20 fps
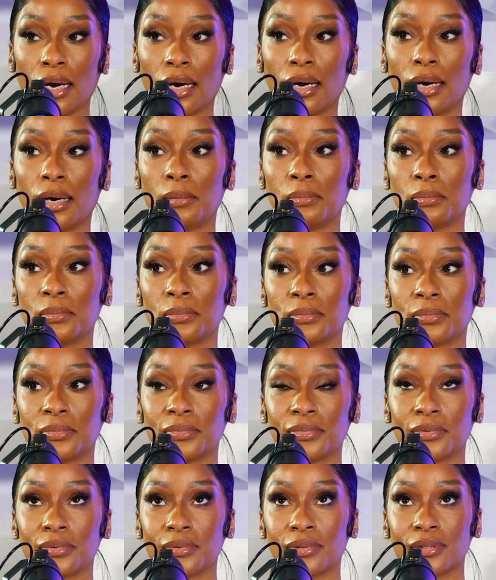I'm working with
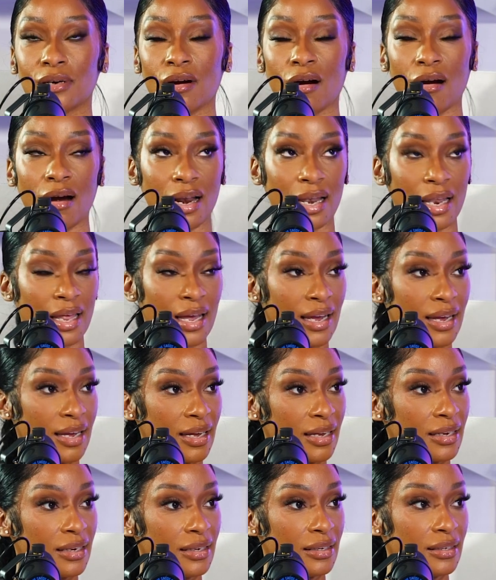
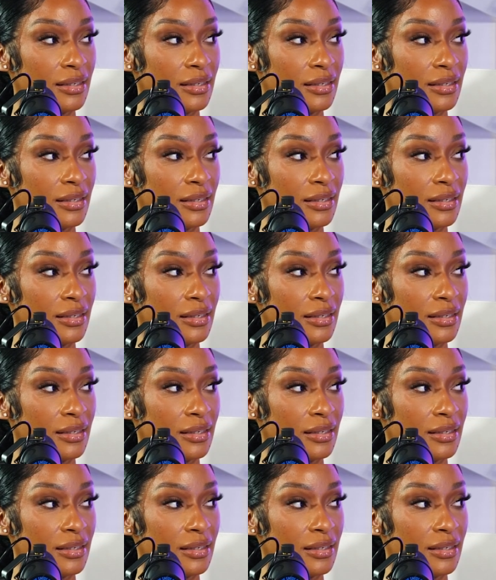Carly.